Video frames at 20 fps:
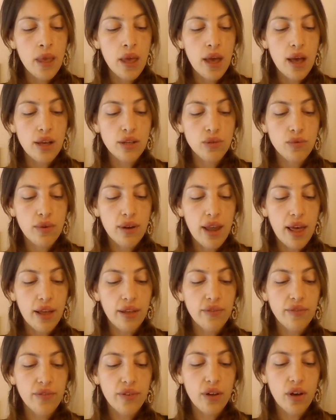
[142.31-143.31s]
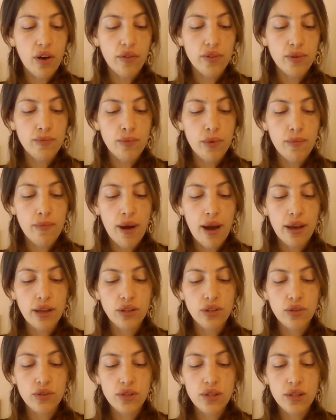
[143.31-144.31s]
as 1/2 of the bromine
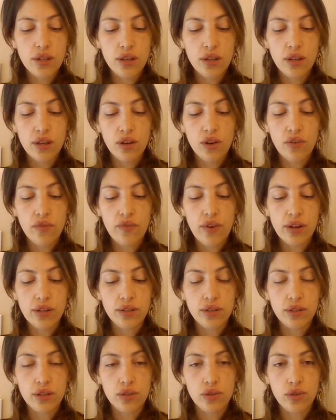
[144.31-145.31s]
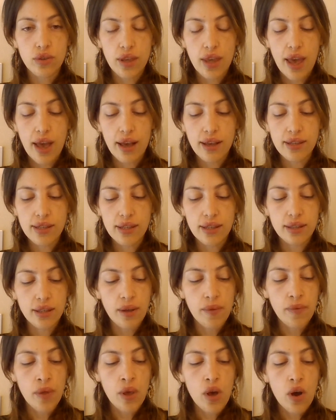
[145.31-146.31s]
used in conversion into the acid.
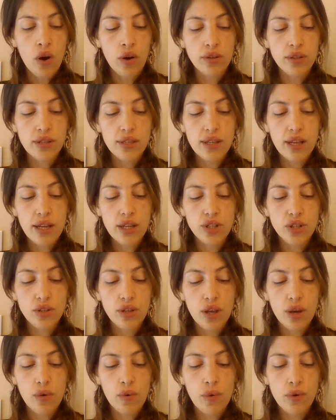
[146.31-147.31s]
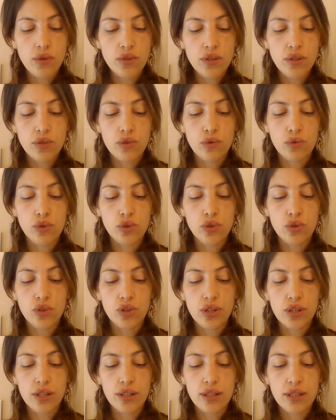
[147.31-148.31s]
On distillation, the aqueous solution
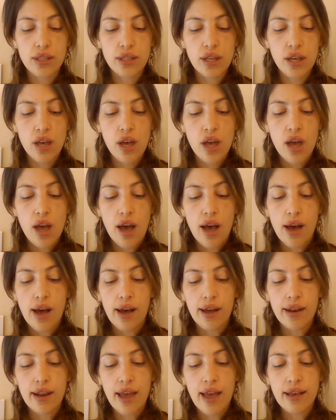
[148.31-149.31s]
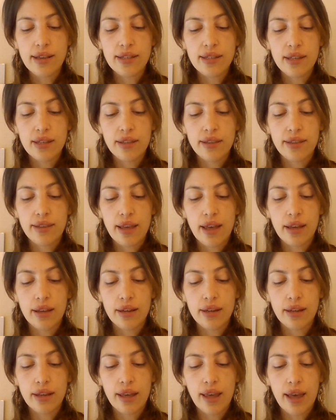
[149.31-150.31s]
yields an acid
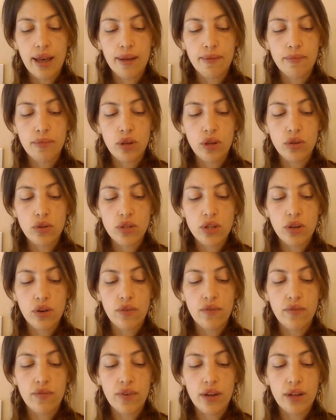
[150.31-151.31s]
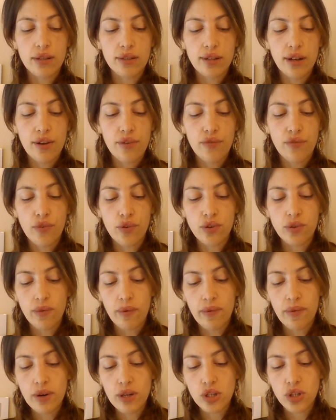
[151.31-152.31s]
that can be used conveniently for the
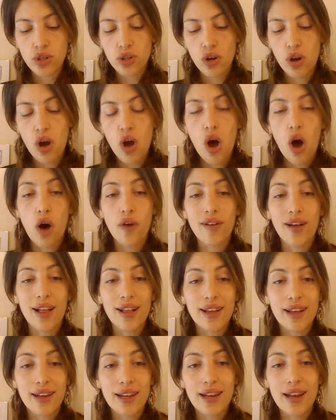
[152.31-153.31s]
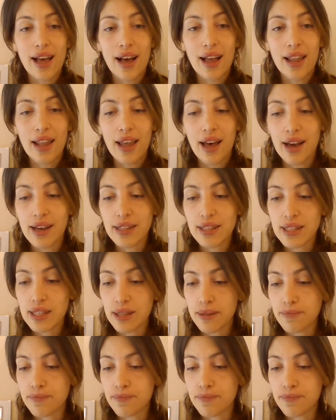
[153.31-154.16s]
preparation of alkyl halides.